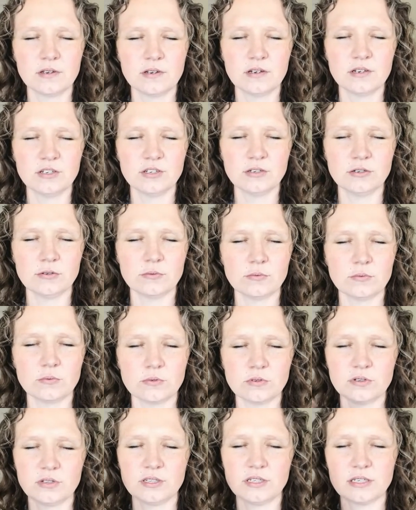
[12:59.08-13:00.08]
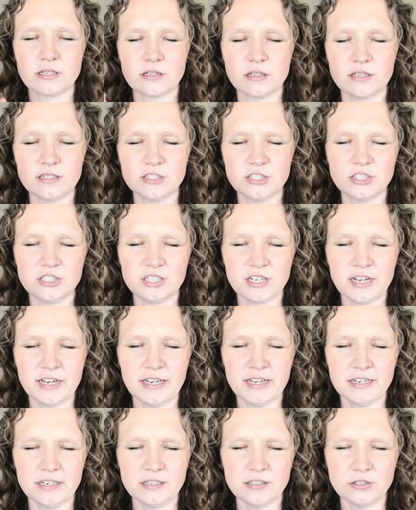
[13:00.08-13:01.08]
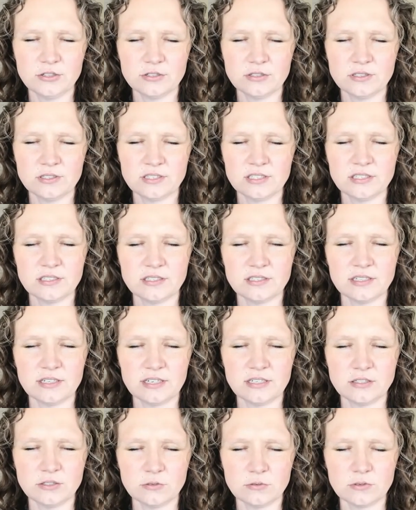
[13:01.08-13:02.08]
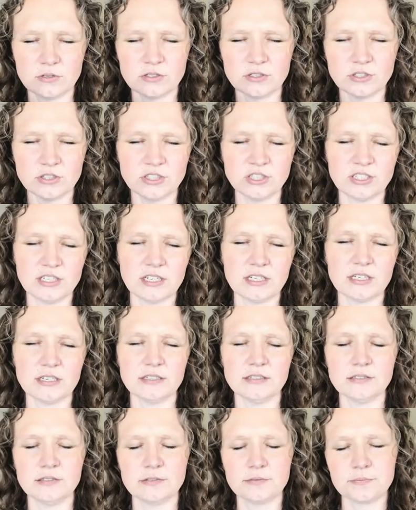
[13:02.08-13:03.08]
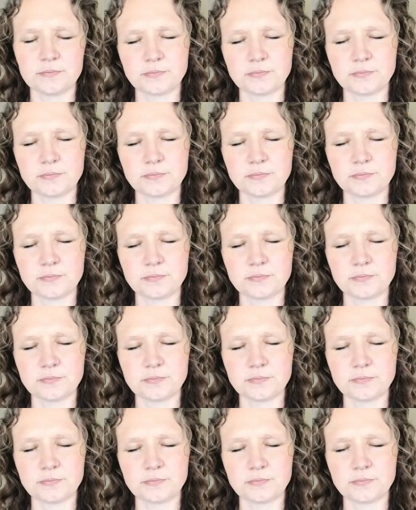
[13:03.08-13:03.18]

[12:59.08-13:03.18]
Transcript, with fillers: You're really clenched tight and you insist that I don't understand.